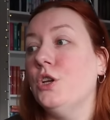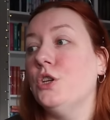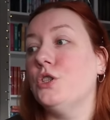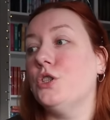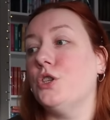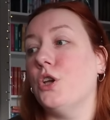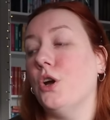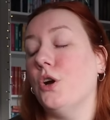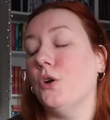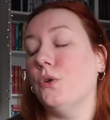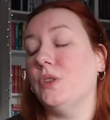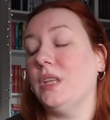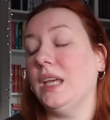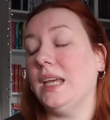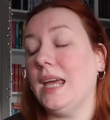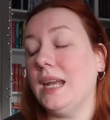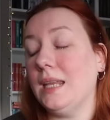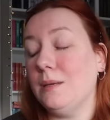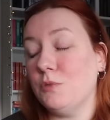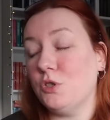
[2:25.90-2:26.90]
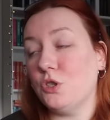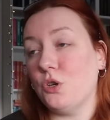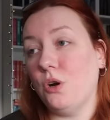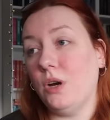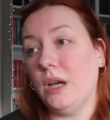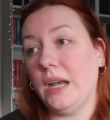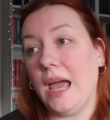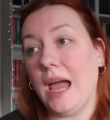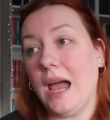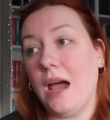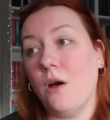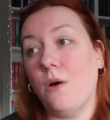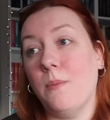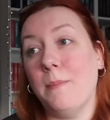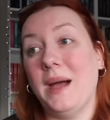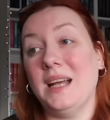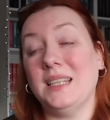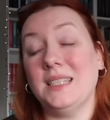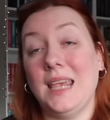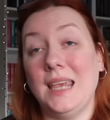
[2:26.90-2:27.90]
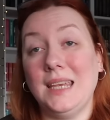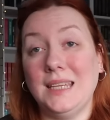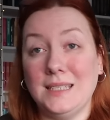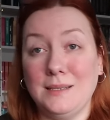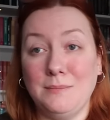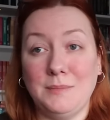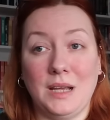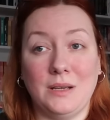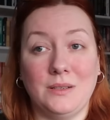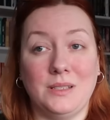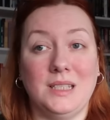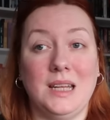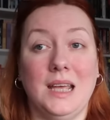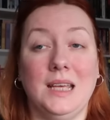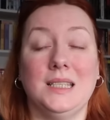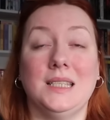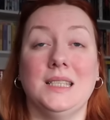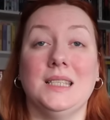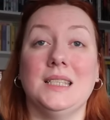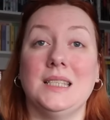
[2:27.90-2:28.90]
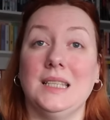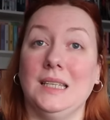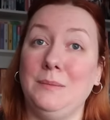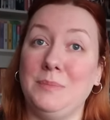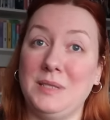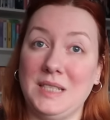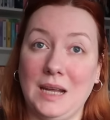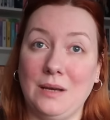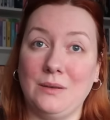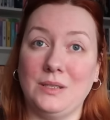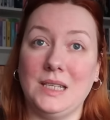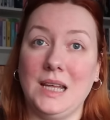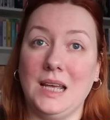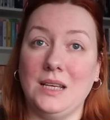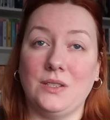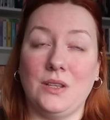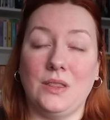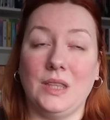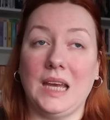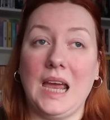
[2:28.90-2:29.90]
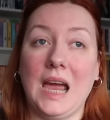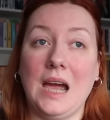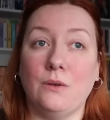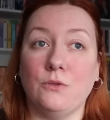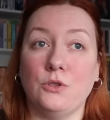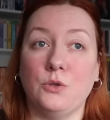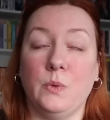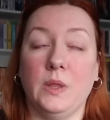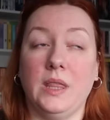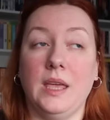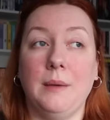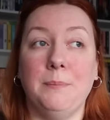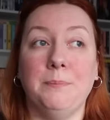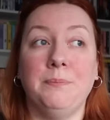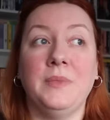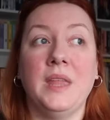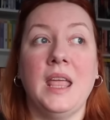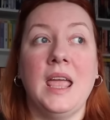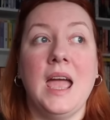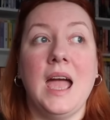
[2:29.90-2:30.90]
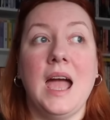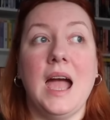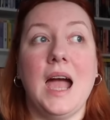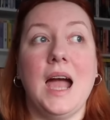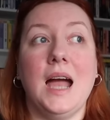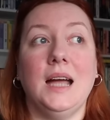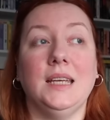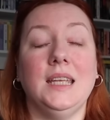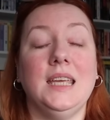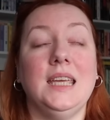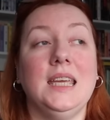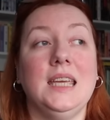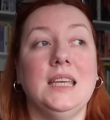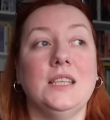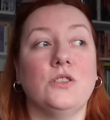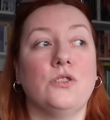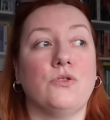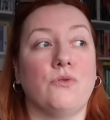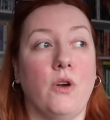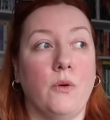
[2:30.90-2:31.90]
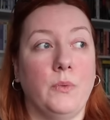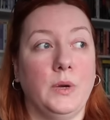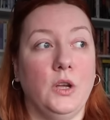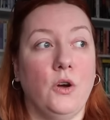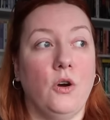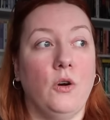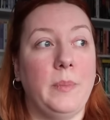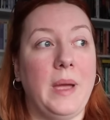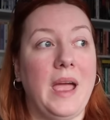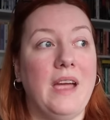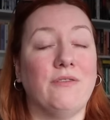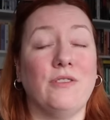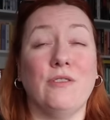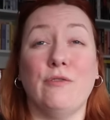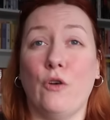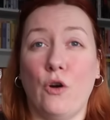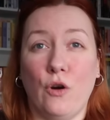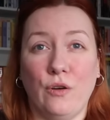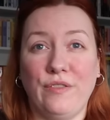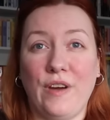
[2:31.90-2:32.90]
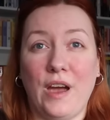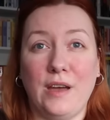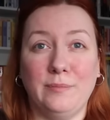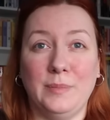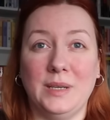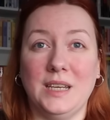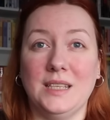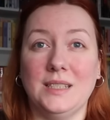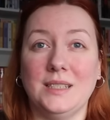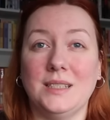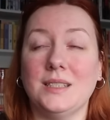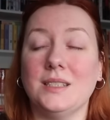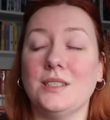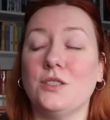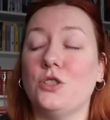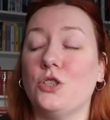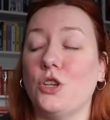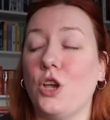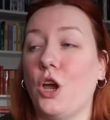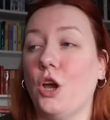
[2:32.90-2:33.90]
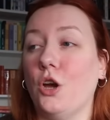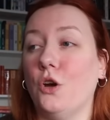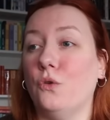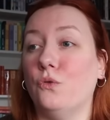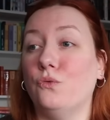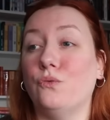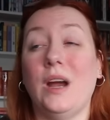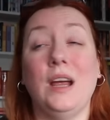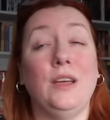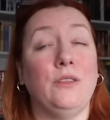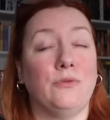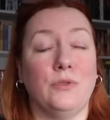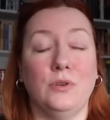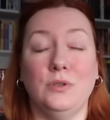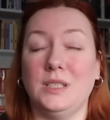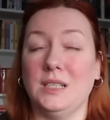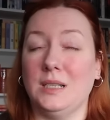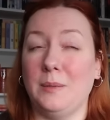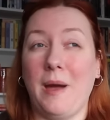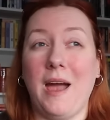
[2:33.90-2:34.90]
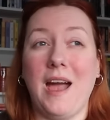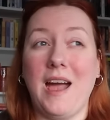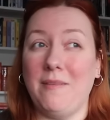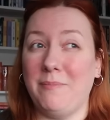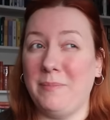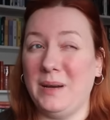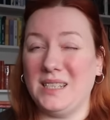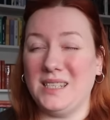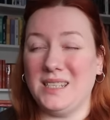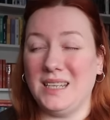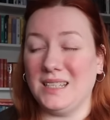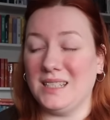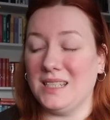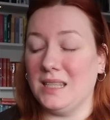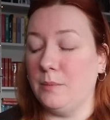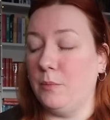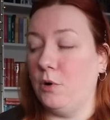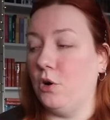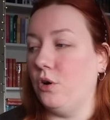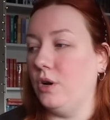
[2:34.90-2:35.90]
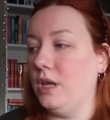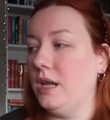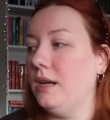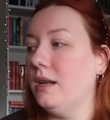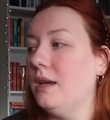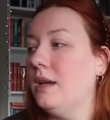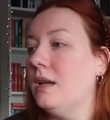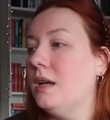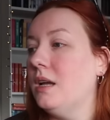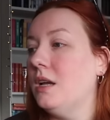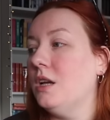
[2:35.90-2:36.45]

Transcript: So they get him sorted out. Matt takes him downstairs and sleeps downstairs on the couch with him. And he is throwing up every 45 minutes. So right through till about half past six in the morning.